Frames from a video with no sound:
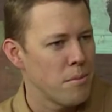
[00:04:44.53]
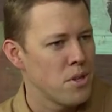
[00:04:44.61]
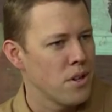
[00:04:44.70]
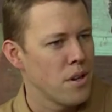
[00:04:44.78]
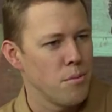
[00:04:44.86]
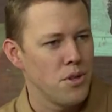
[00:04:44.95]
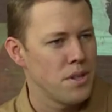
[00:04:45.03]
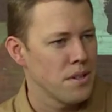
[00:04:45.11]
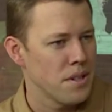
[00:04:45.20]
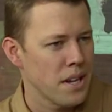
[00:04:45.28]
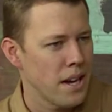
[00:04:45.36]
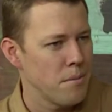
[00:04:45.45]
Perhaps you're
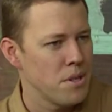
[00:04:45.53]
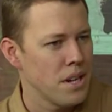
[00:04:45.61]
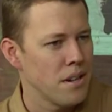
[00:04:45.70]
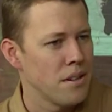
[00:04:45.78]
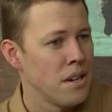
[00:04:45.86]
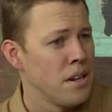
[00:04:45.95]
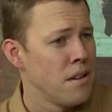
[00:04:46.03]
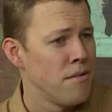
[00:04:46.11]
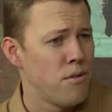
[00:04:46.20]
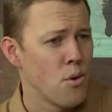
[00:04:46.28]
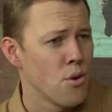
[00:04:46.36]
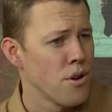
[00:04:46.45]
commuting to Cape Town
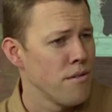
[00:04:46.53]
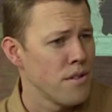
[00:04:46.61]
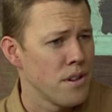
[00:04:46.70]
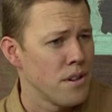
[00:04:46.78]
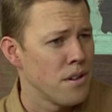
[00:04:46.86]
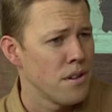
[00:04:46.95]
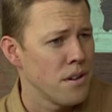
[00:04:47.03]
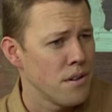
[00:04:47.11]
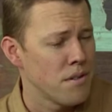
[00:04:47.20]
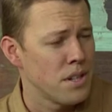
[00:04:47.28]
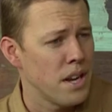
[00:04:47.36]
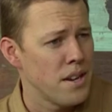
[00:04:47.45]
four of the,
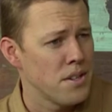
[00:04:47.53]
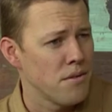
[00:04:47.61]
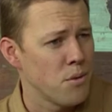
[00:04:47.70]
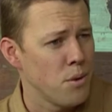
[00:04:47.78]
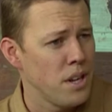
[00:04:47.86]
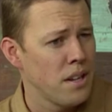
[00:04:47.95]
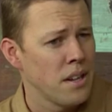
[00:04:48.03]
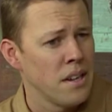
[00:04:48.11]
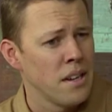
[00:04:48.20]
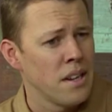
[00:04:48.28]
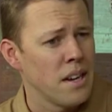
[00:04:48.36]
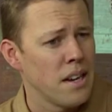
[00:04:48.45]
of the days of the
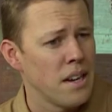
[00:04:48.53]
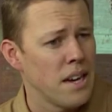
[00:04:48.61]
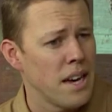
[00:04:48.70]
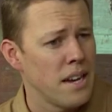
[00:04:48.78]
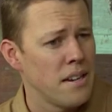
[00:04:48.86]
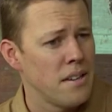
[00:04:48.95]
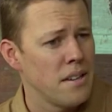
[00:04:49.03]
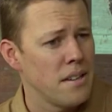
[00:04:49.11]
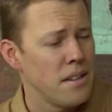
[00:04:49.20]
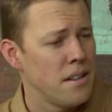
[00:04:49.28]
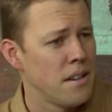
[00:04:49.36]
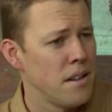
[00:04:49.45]
week mm. uh,
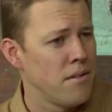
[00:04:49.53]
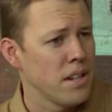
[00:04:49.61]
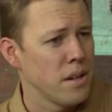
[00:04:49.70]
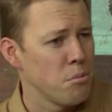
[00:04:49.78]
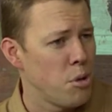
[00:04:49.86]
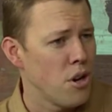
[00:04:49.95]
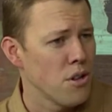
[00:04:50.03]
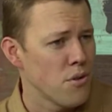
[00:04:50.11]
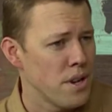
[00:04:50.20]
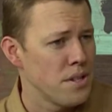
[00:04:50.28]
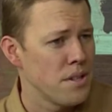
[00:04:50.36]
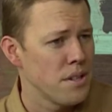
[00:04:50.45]
and living in
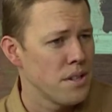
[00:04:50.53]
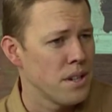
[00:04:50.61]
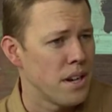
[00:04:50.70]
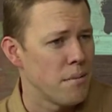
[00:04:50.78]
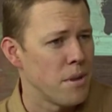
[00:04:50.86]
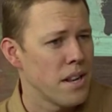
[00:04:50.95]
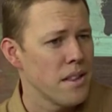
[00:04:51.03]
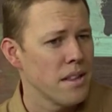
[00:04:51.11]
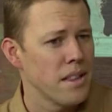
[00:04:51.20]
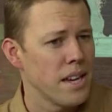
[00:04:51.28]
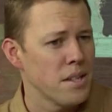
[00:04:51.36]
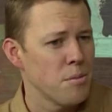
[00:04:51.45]
Paarl the rest of the time. And
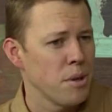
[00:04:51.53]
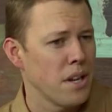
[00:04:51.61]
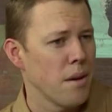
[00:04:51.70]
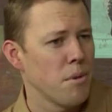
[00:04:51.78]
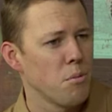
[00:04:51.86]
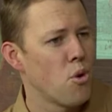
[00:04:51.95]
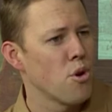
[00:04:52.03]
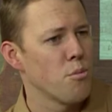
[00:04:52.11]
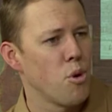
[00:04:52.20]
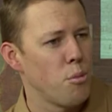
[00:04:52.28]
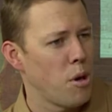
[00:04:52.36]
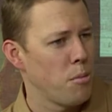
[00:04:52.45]
I think that's becoming
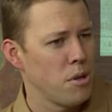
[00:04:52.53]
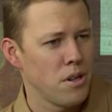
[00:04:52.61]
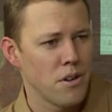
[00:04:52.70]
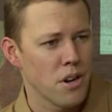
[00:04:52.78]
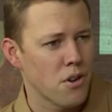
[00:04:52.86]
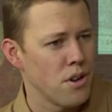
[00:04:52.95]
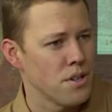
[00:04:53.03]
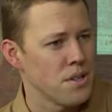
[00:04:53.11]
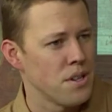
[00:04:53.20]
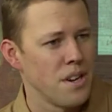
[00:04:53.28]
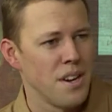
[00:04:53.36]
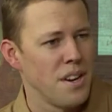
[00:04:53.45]
more and more popular
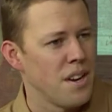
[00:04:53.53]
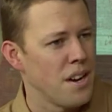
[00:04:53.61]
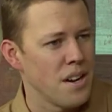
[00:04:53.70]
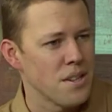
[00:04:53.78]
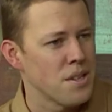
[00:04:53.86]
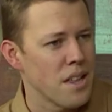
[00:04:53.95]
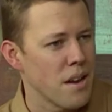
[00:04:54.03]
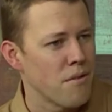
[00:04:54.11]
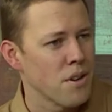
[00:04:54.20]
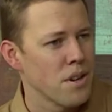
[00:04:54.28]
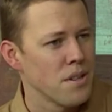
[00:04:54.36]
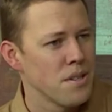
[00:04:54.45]
across yeah. uh,
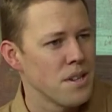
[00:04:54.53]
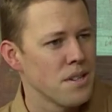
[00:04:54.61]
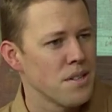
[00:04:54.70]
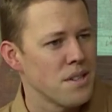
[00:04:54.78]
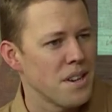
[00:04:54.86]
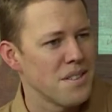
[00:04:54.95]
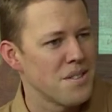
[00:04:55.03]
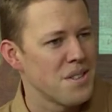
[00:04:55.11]
South Africans as...